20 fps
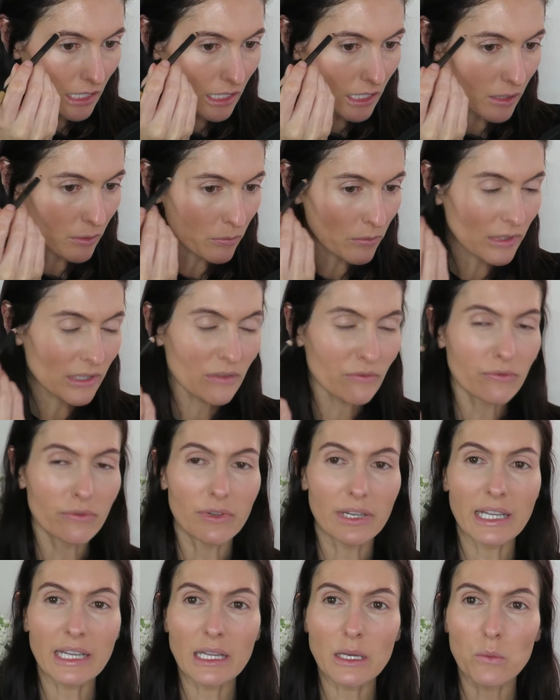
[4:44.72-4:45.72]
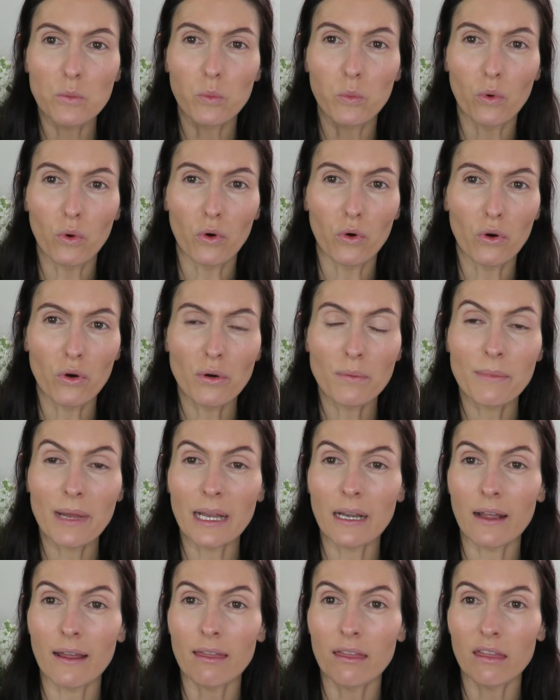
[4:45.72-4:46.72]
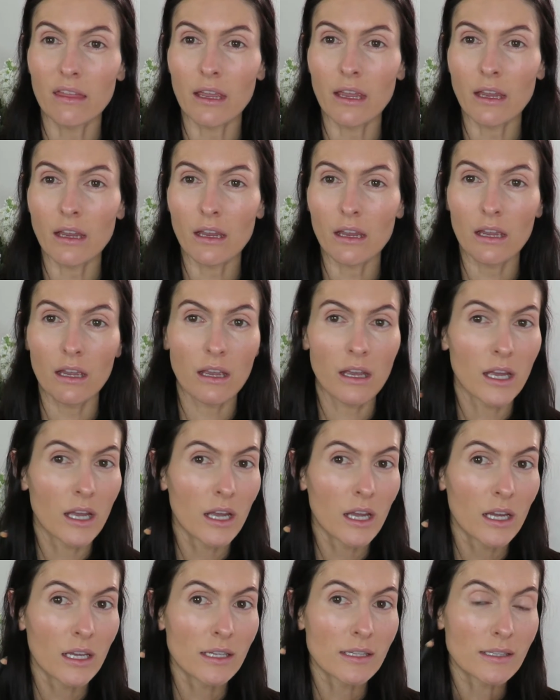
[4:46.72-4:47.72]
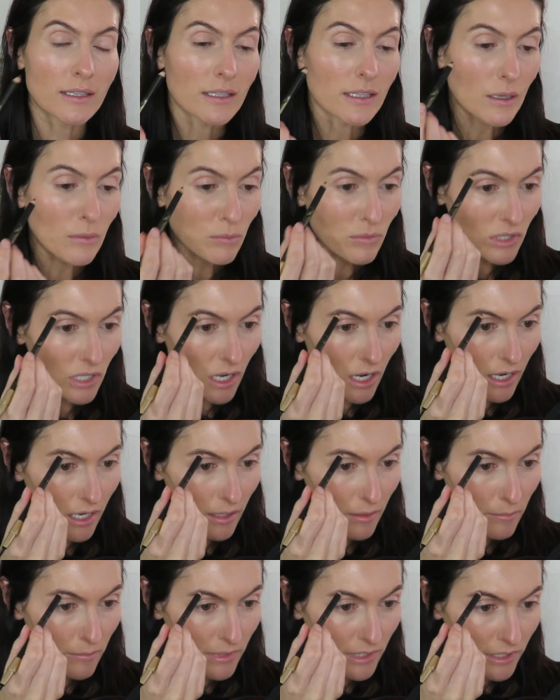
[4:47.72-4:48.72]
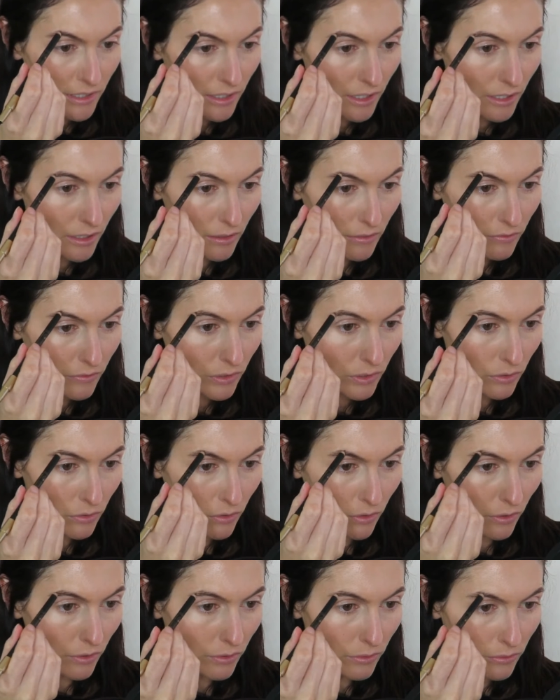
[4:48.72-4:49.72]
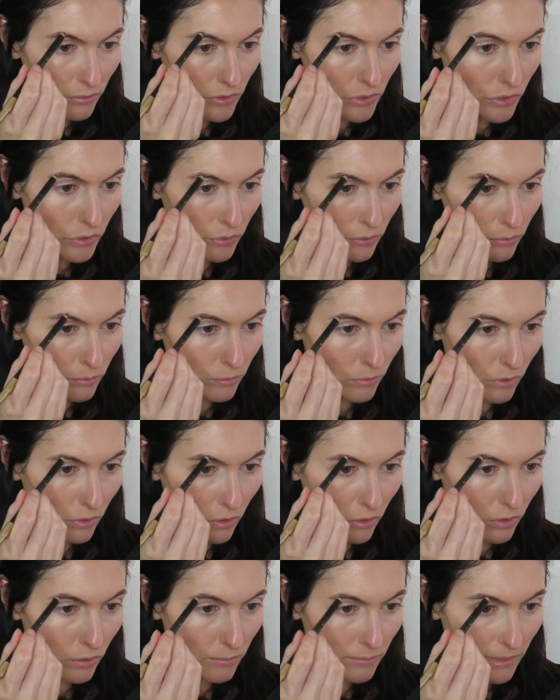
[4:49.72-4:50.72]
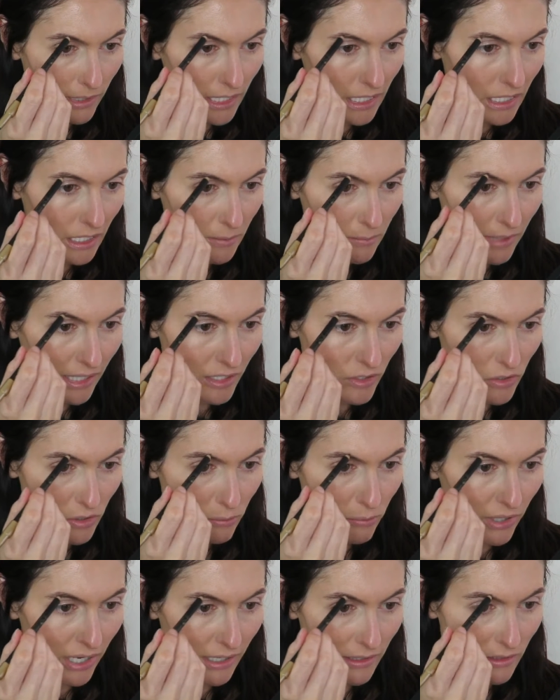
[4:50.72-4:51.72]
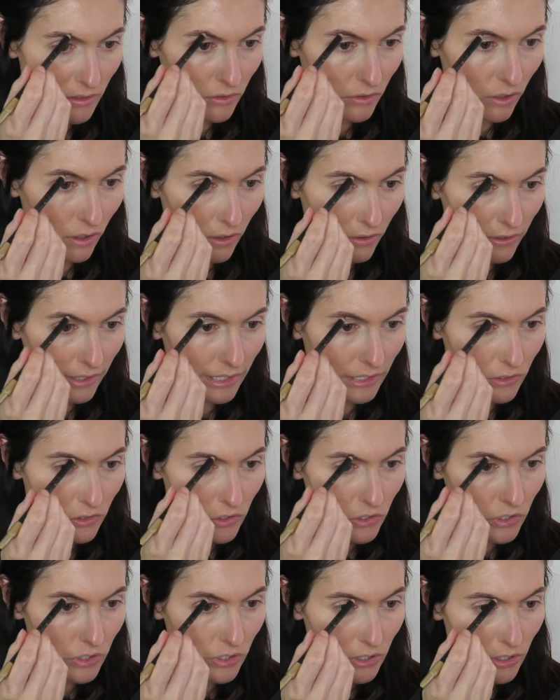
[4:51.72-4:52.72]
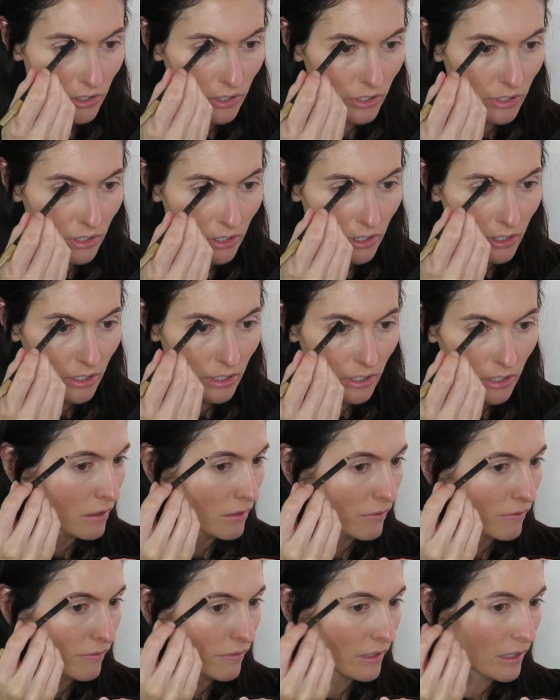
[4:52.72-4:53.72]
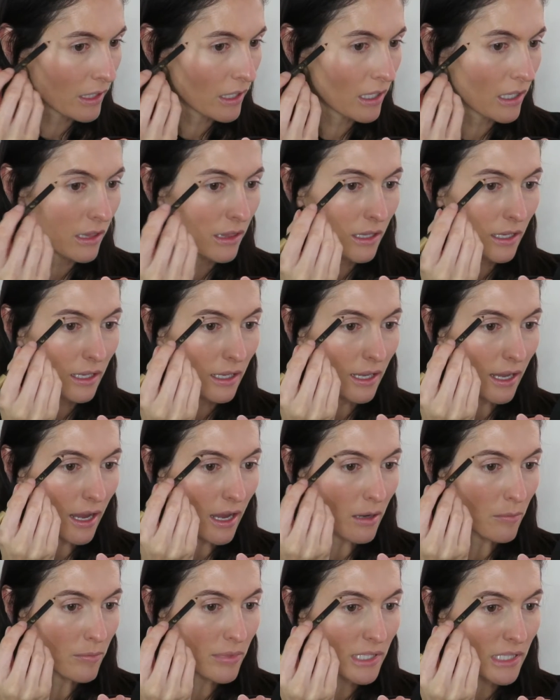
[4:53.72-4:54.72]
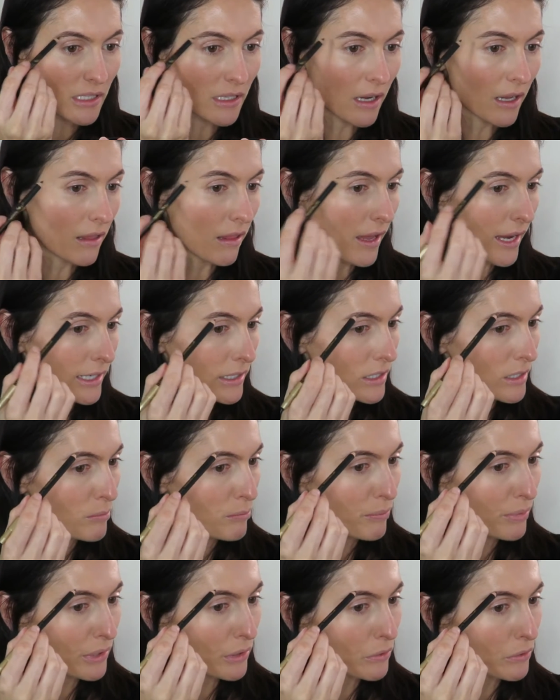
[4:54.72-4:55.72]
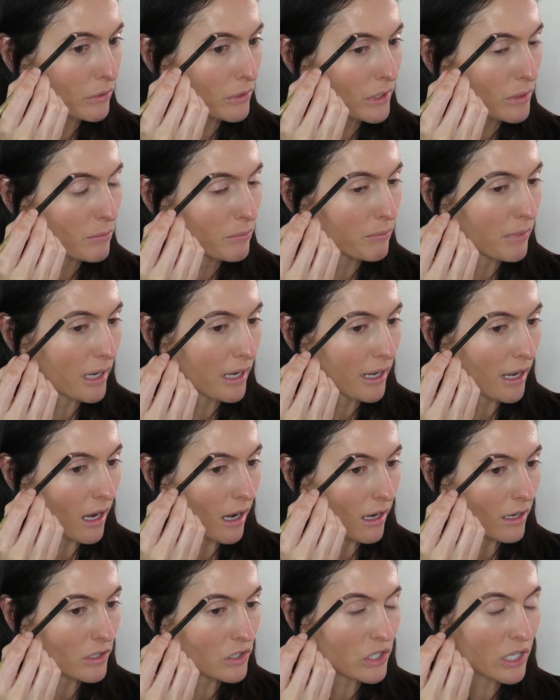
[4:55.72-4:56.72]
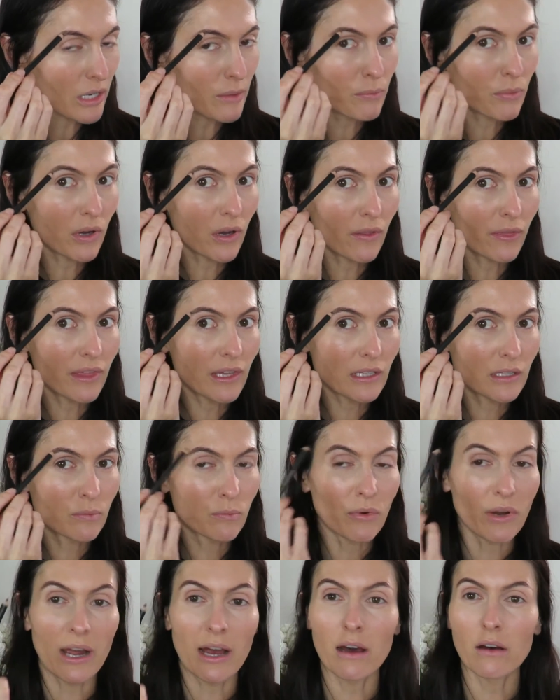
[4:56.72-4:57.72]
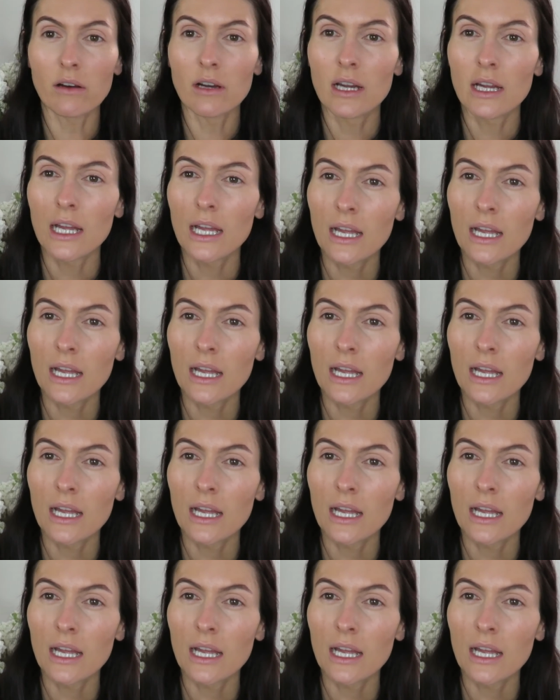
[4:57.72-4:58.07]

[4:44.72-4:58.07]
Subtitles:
it was really warm, and I think sometimes if you go too warm, it makes your brows look orange. Filling in the gaps. I like to build my arch up on this brow